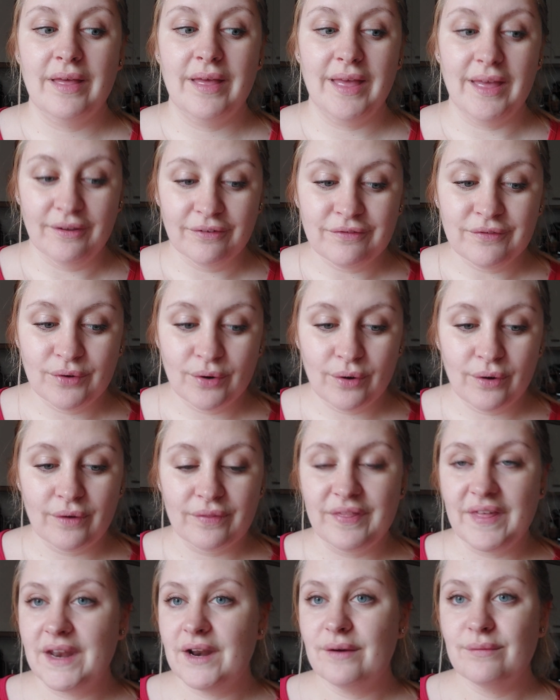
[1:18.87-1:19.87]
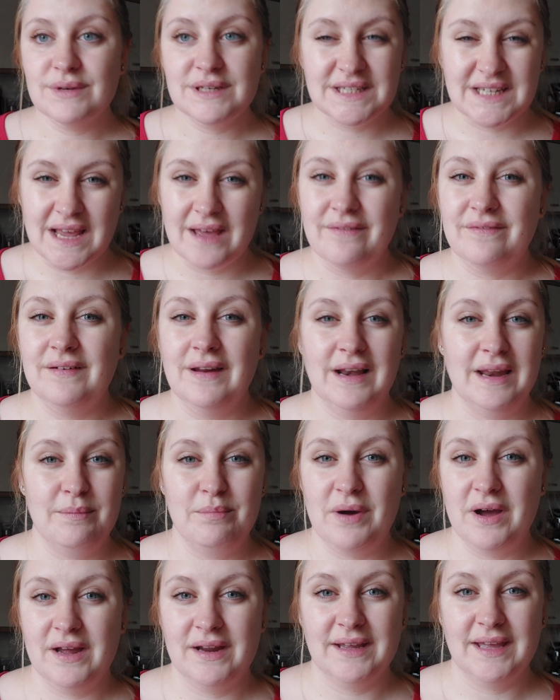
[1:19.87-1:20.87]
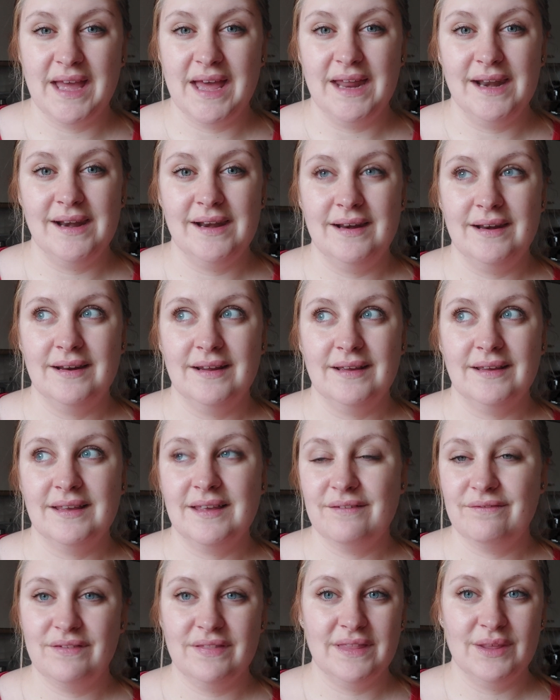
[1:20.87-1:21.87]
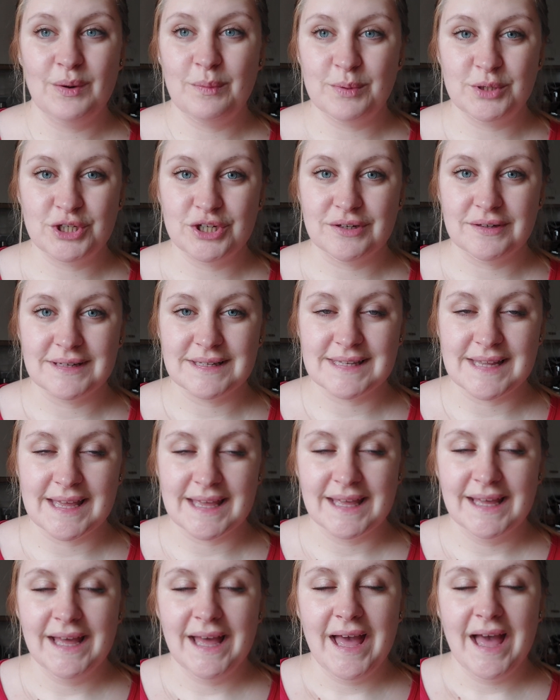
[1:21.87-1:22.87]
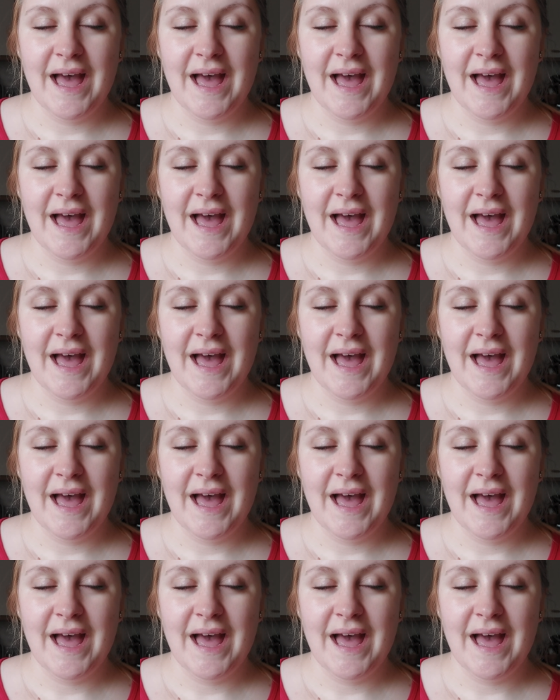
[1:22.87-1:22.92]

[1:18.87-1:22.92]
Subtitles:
If not, then I would definitely buy again given the opportunity.